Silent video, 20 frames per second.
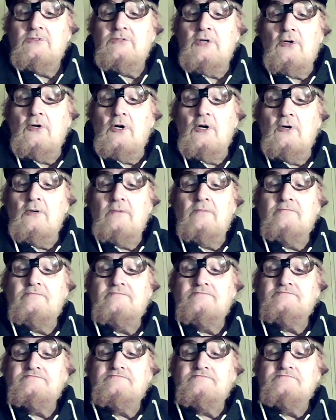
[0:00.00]
So,
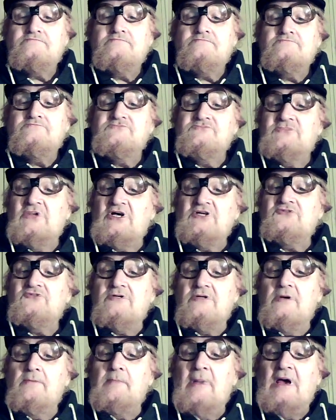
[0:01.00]

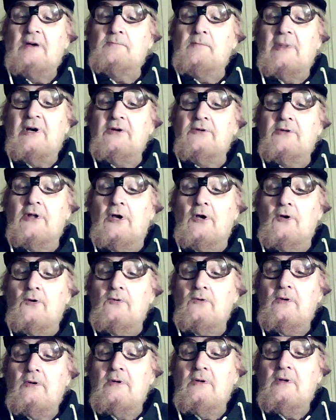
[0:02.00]
just remember
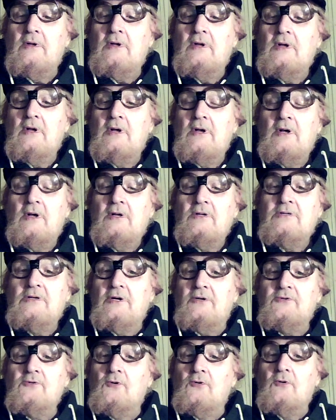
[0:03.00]
now,
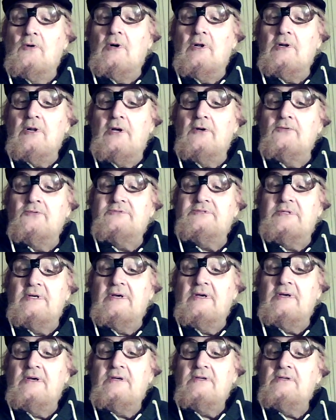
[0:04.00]
you're not allowed
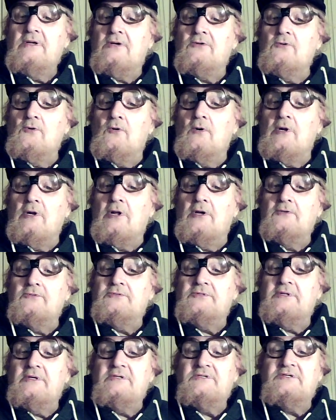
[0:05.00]

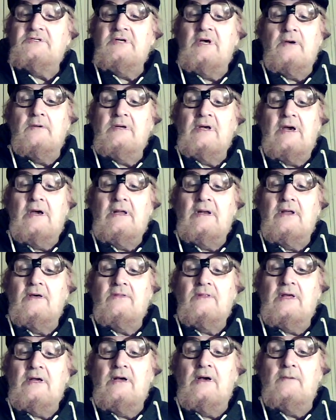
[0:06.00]
to say
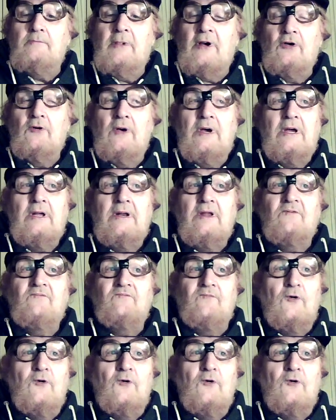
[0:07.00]
anything about any